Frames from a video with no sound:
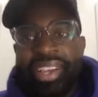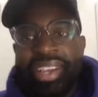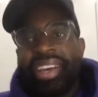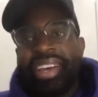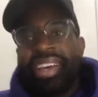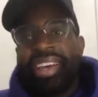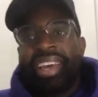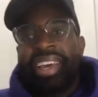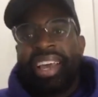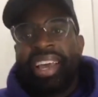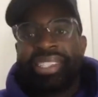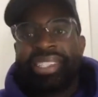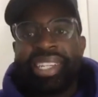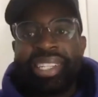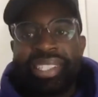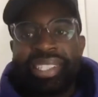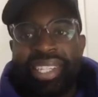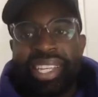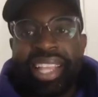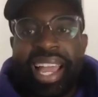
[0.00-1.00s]
And she
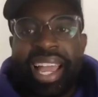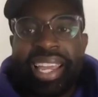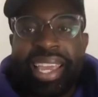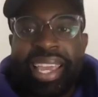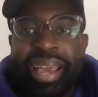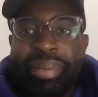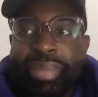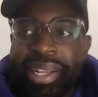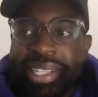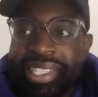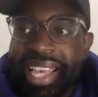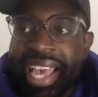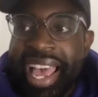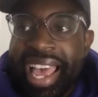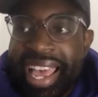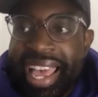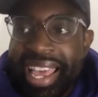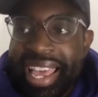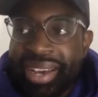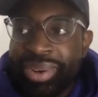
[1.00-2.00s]
like kept my
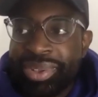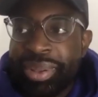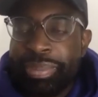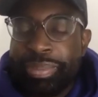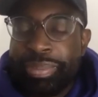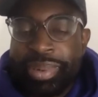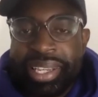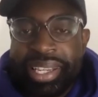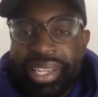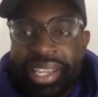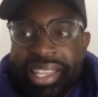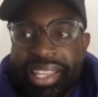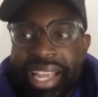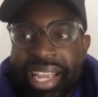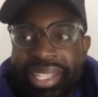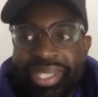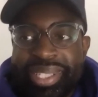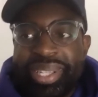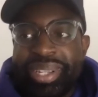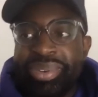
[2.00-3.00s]
tag on the beat and like
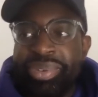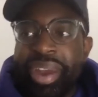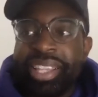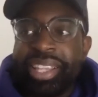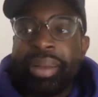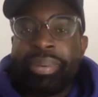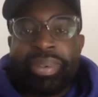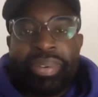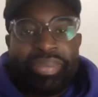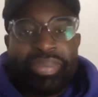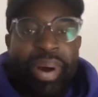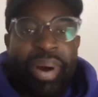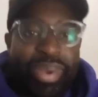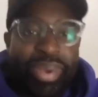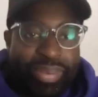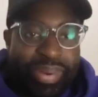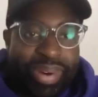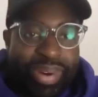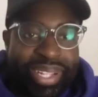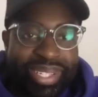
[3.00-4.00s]
cranked up the
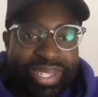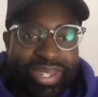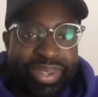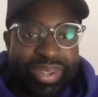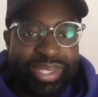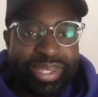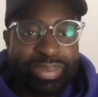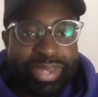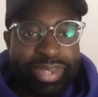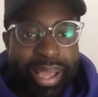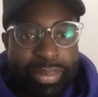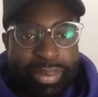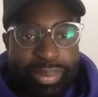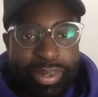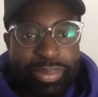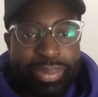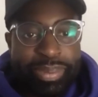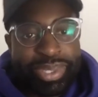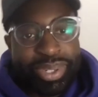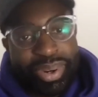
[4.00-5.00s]
volume on it too. Sometimes
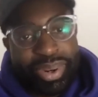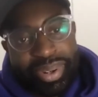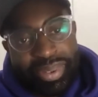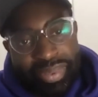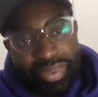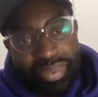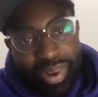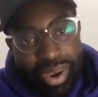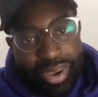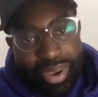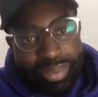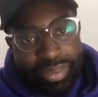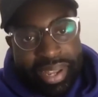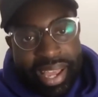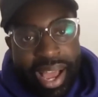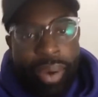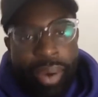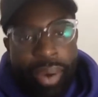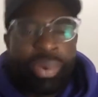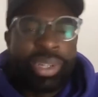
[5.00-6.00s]
people turn the volume
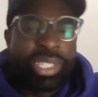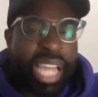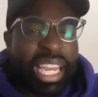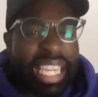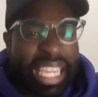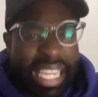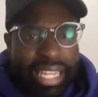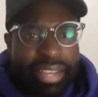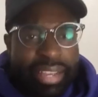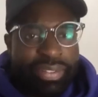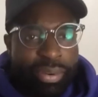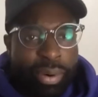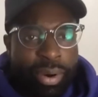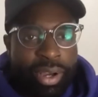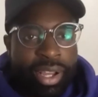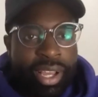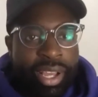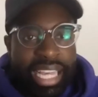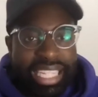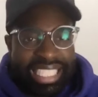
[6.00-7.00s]
down, which I get it from an
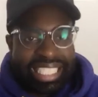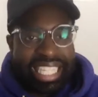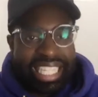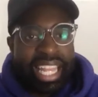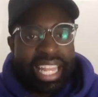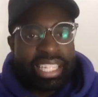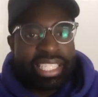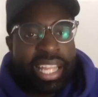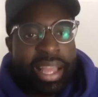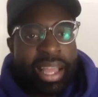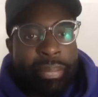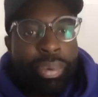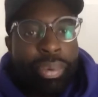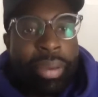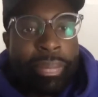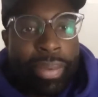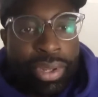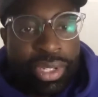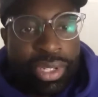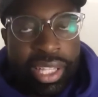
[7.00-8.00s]
aesthetic standpoint
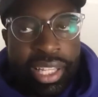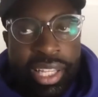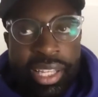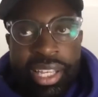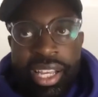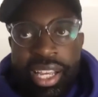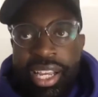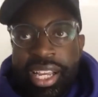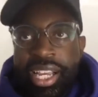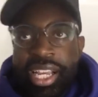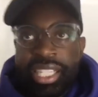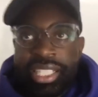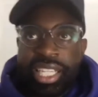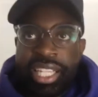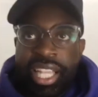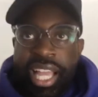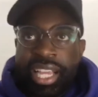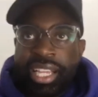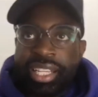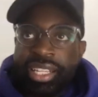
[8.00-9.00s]
musically. She
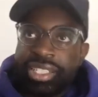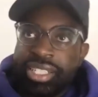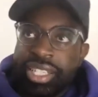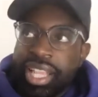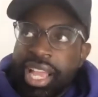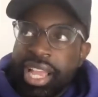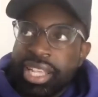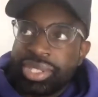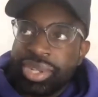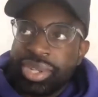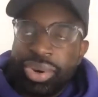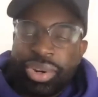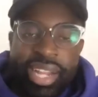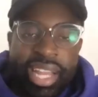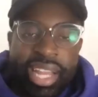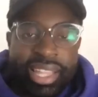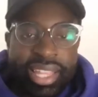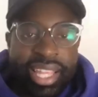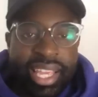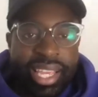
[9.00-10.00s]
turned
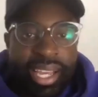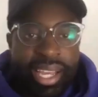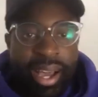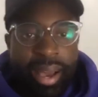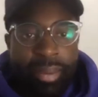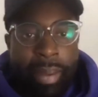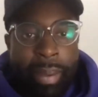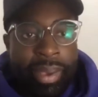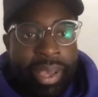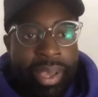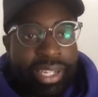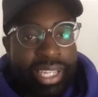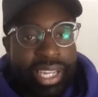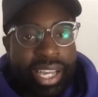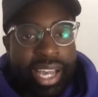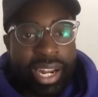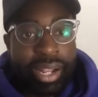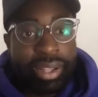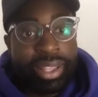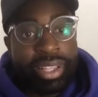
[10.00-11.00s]
that thing up, maybe because it
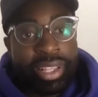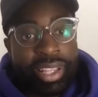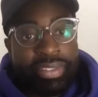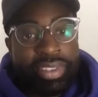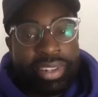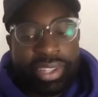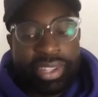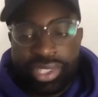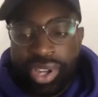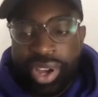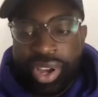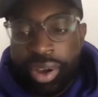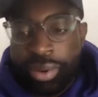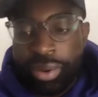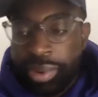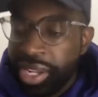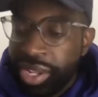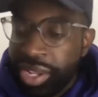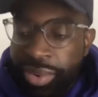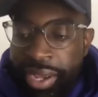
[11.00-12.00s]
kind of lifted the song. But
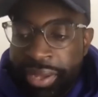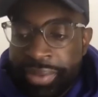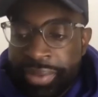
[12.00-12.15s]
anyway,